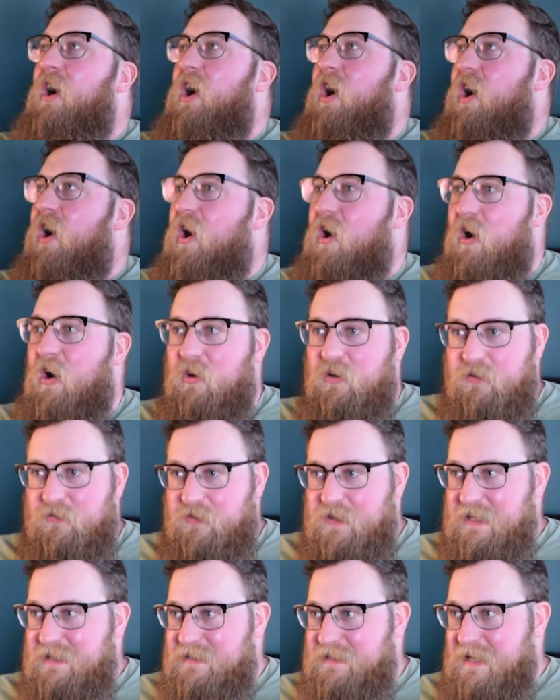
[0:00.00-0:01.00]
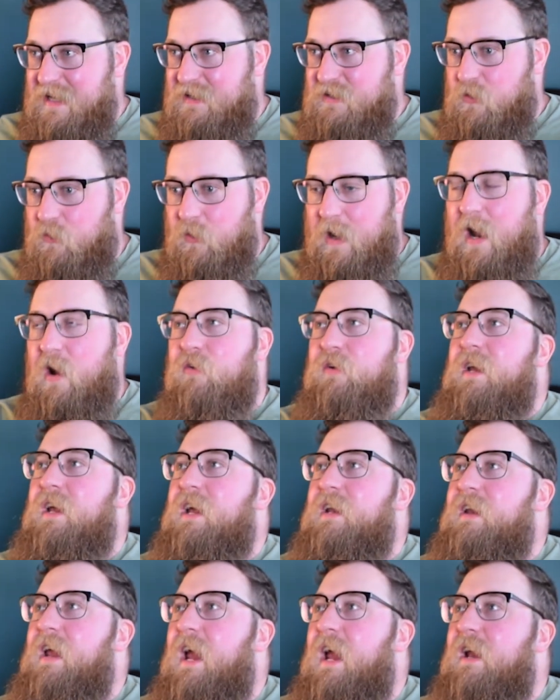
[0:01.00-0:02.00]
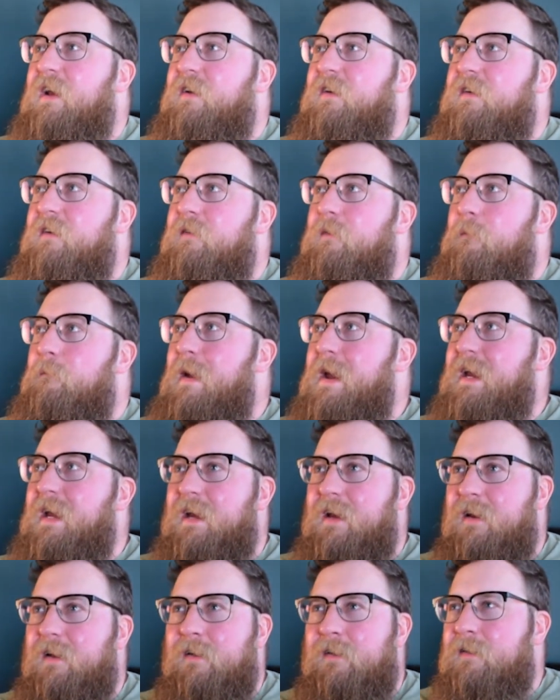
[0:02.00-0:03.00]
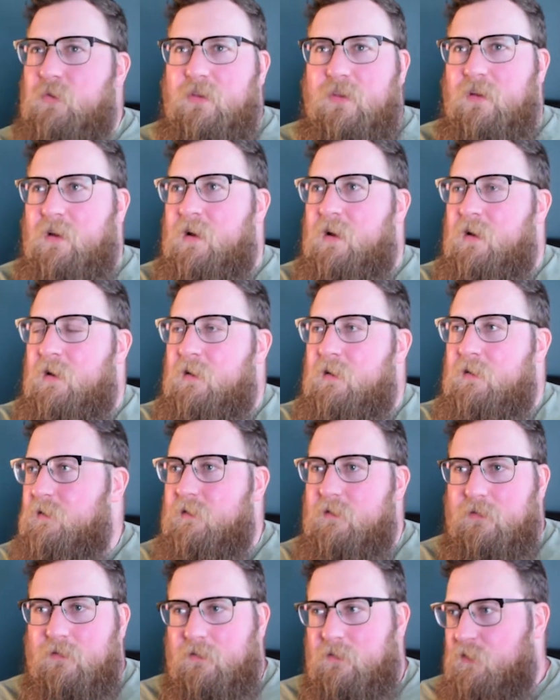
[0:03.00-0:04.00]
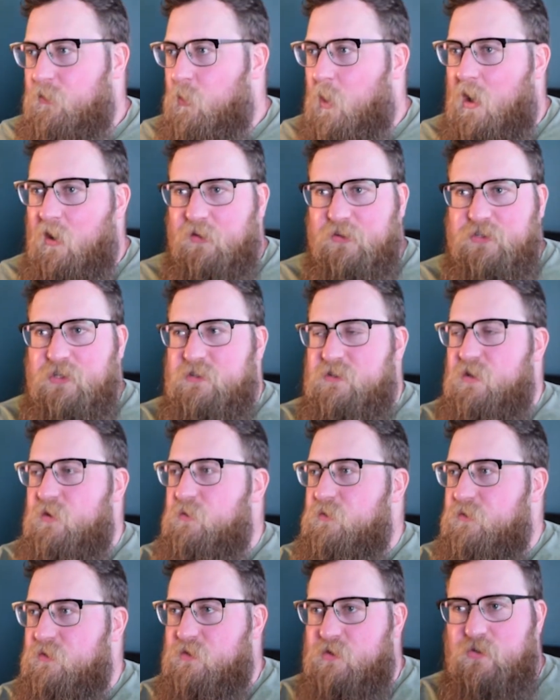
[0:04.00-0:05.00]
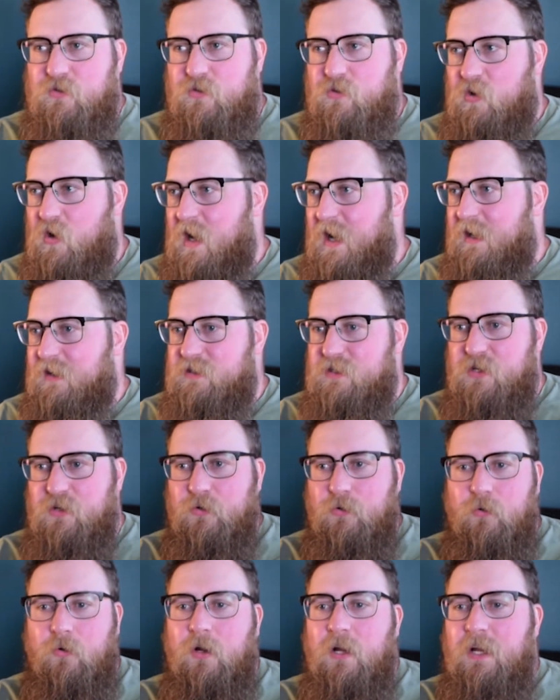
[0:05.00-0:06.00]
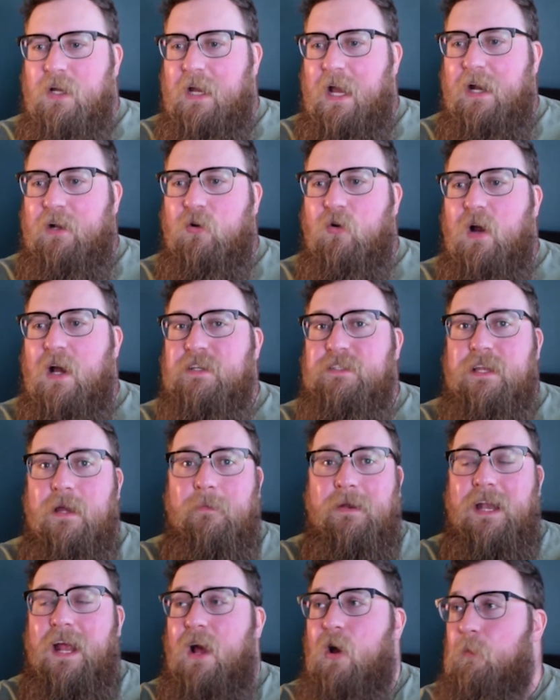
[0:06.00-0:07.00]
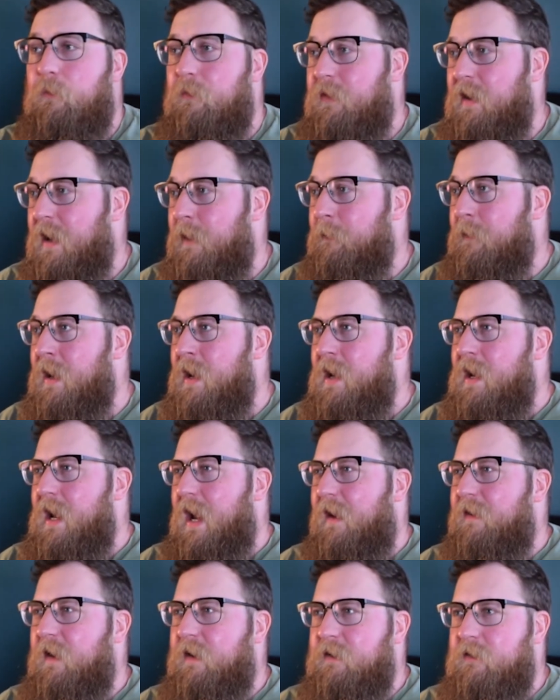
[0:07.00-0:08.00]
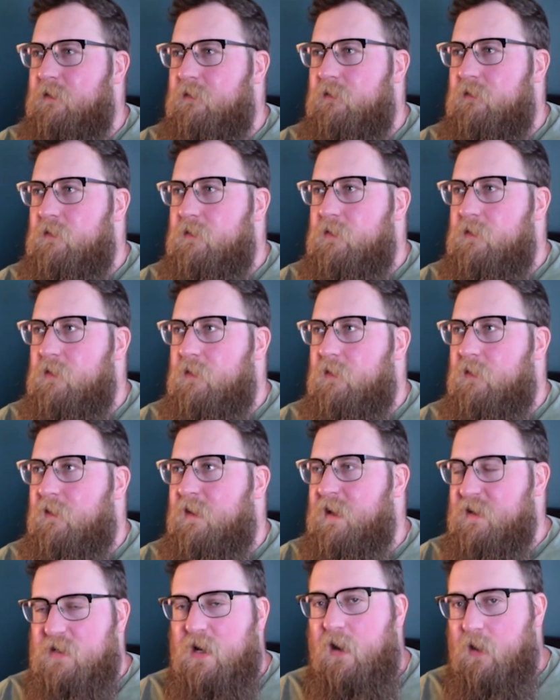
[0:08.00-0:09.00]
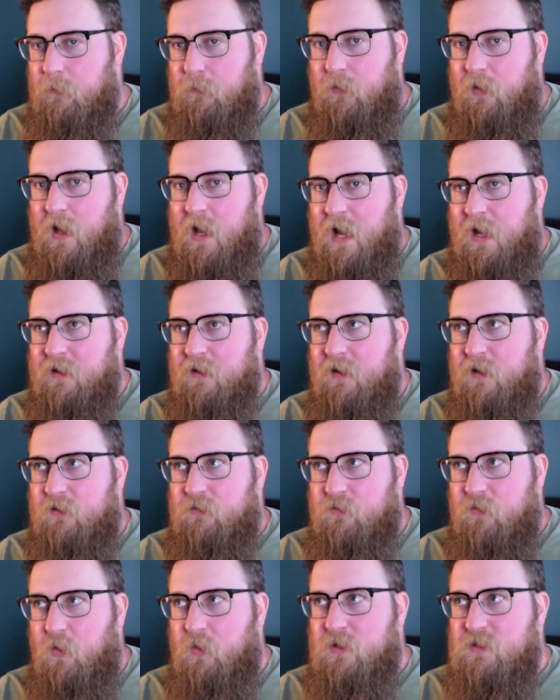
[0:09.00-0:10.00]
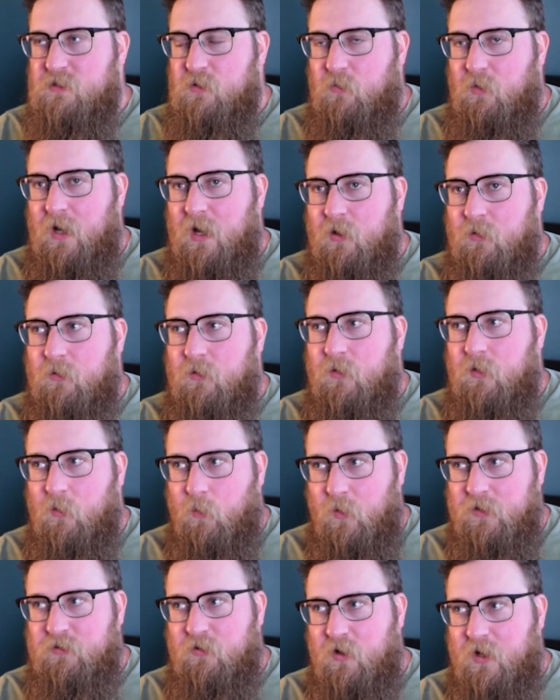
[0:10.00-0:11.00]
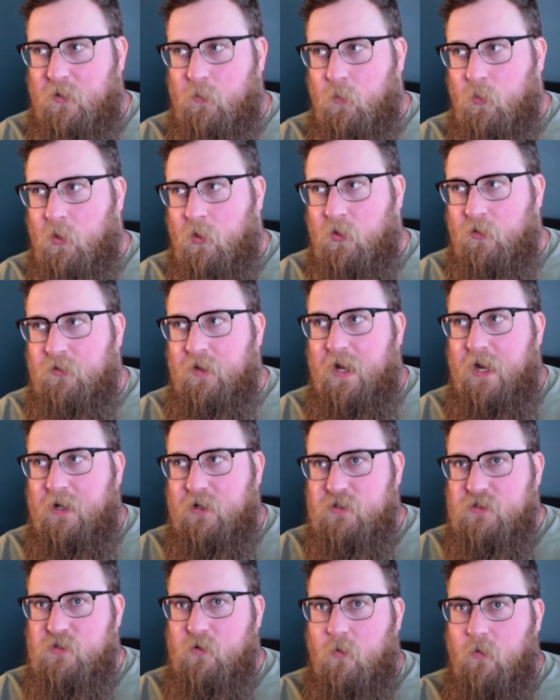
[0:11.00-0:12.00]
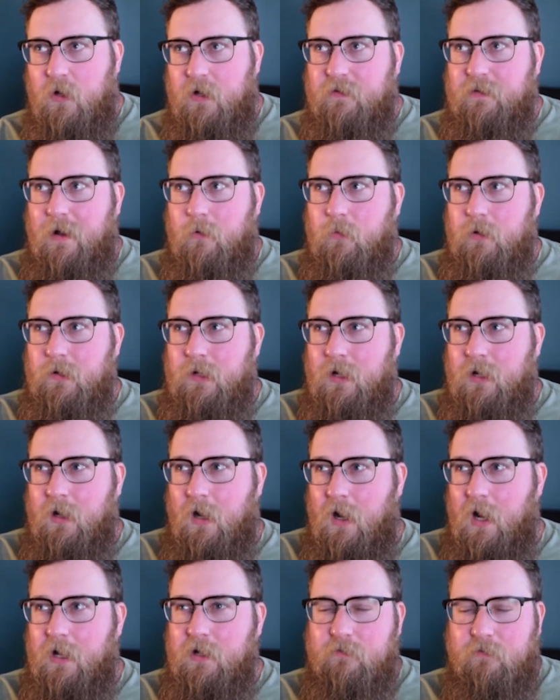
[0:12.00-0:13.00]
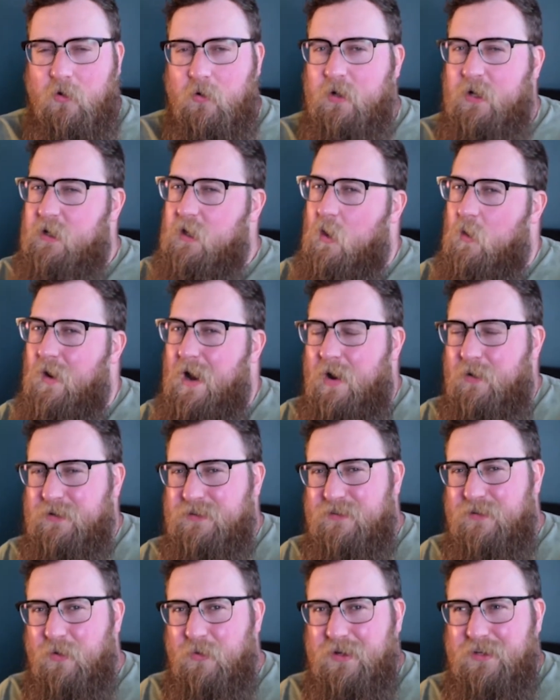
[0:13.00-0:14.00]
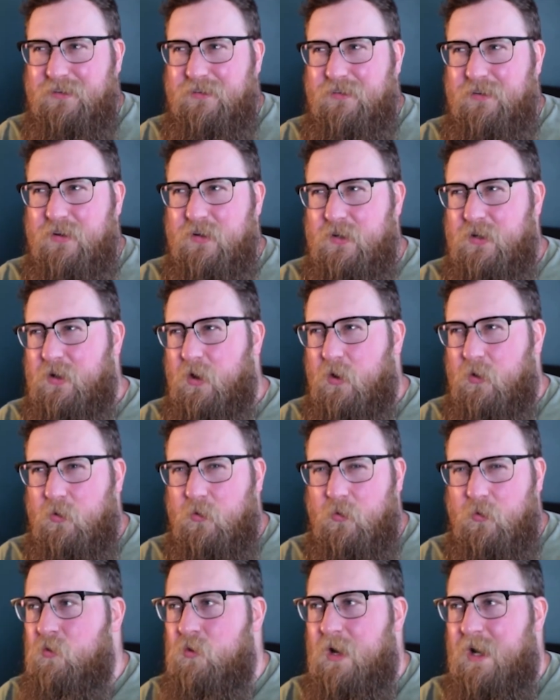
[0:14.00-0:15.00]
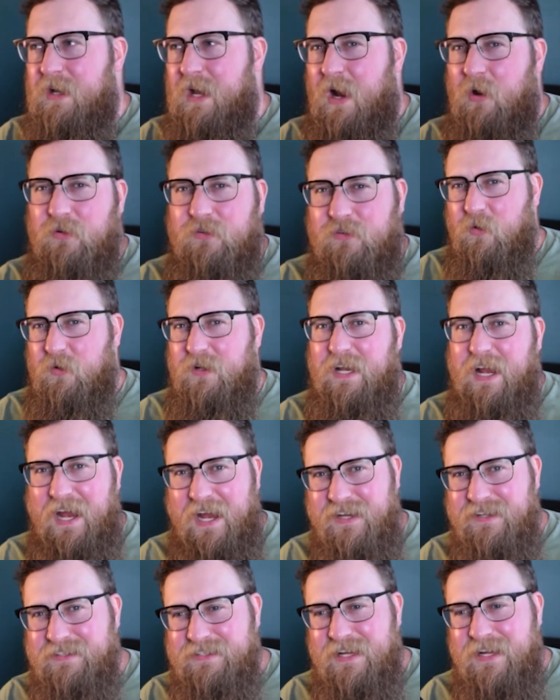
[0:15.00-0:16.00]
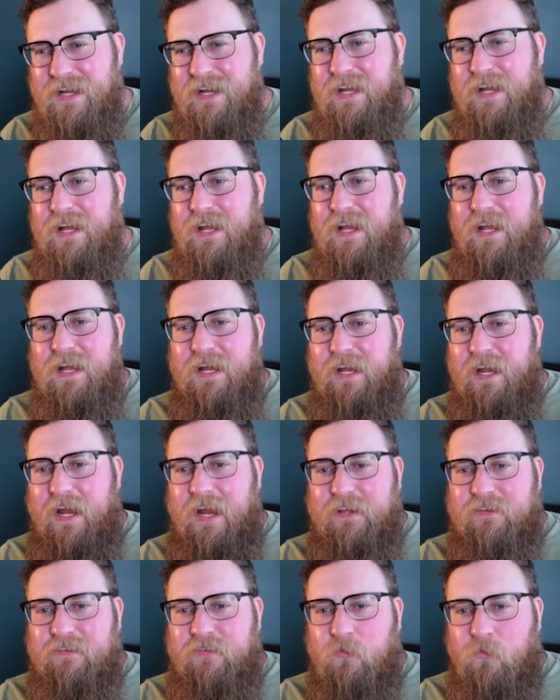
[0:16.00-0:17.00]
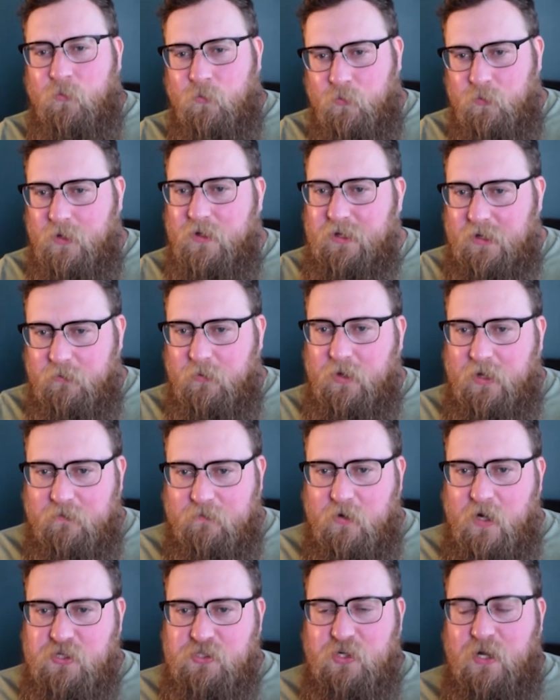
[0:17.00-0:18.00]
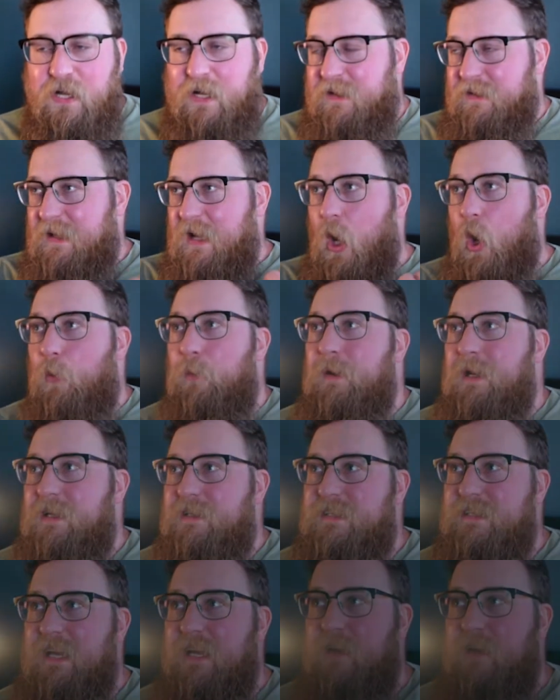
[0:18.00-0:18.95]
all of these things around it, and making the zoologist who's trying to categorize them and help them. And then the entire plot is focused around the wizarding world in a story that we kind of already know how it's going to go and how it's to end. It's really, really frustrating. The opening scene